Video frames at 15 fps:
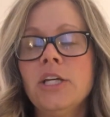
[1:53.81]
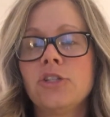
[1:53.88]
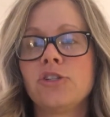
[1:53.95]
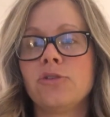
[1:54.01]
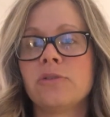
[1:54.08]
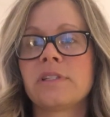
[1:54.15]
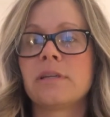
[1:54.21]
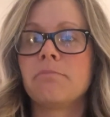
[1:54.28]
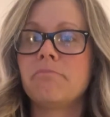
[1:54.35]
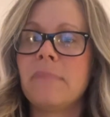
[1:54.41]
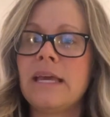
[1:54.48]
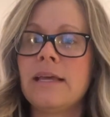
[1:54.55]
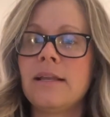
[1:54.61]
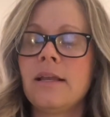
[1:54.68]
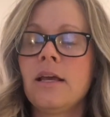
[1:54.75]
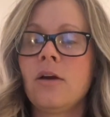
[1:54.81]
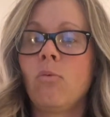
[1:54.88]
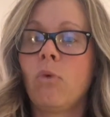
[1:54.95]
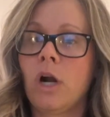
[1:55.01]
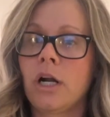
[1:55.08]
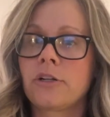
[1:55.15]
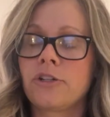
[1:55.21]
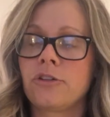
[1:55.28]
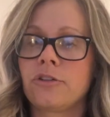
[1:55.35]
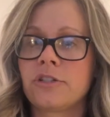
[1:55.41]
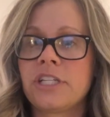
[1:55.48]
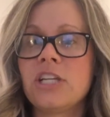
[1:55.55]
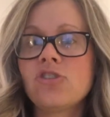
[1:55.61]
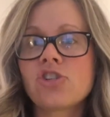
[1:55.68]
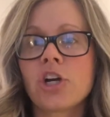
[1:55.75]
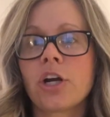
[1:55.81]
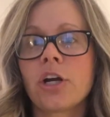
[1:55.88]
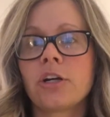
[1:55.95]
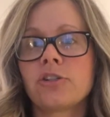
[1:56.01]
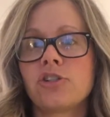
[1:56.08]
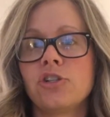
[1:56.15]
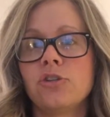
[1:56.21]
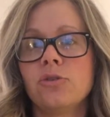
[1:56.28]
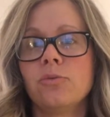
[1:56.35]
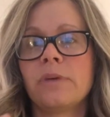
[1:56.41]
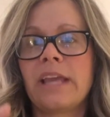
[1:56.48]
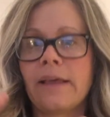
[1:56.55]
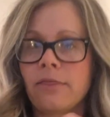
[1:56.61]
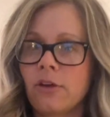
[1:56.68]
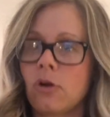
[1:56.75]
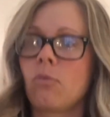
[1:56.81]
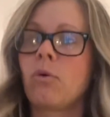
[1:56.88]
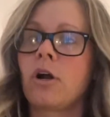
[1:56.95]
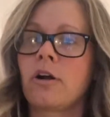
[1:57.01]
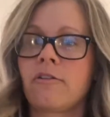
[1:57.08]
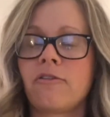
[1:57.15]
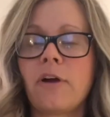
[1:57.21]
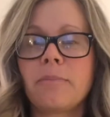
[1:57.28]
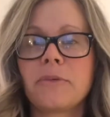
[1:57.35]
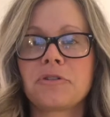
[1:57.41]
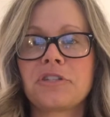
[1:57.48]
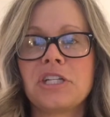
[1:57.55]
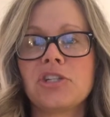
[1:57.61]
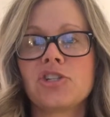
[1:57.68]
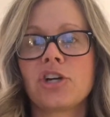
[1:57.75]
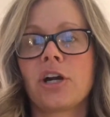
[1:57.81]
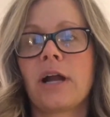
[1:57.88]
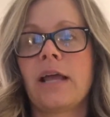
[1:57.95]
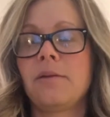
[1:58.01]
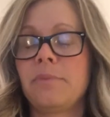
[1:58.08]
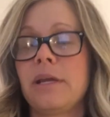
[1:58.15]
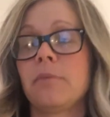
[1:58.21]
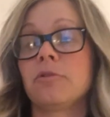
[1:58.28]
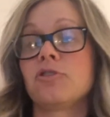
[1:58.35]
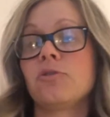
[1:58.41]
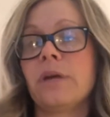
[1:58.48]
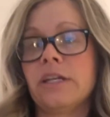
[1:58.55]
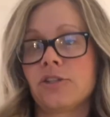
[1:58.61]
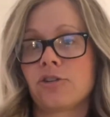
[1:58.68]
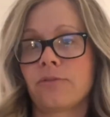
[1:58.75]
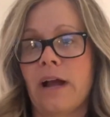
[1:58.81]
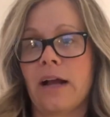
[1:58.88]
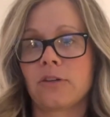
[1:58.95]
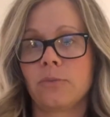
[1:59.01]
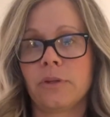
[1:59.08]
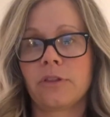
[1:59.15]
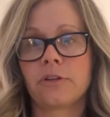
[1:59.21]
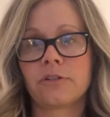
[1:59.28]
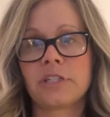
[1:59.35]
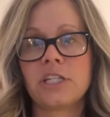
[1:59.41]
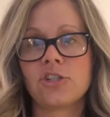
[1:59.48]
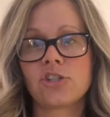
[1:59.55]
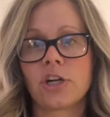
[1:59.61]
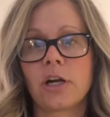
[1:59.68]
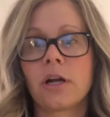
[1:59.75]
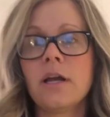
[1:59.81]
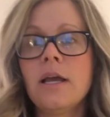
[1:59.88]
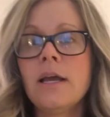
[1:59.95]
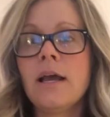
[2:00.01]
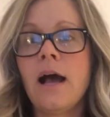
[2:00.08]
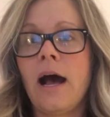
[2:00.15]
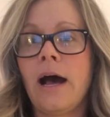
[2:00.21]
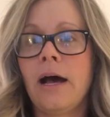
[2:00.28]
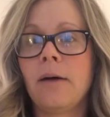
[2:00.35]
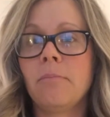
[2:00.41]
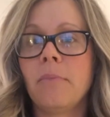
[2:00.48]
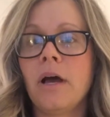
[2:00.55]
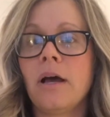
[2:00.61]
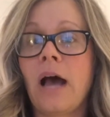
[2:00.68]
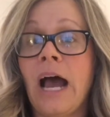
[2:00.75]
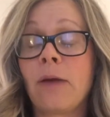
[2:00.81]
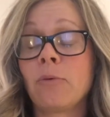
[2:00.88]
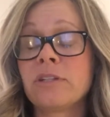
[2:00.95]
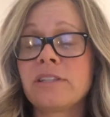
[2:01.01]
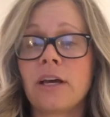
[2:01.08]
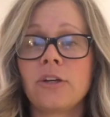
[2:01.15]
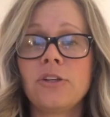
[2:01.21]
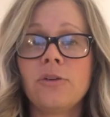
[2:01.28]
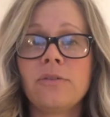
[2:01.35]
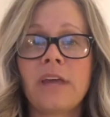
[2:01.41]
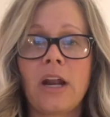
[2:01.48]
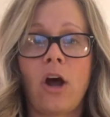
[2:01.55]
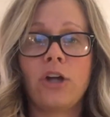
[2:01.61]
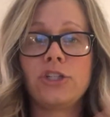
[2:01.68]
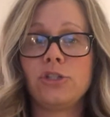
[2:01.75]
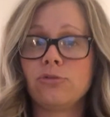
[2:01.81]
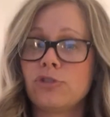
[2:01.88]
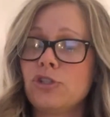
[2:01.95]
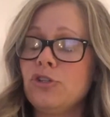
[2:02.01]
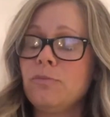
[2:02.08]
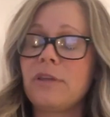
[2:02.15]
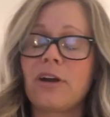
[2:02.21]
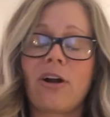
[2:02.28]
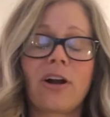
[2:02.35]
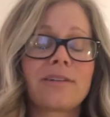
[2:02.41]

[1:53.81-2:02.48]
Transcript: to submit work to their teacher, to get their work from their teacher, and be able to interact with their teacher. I will tell you that on YouTube, there are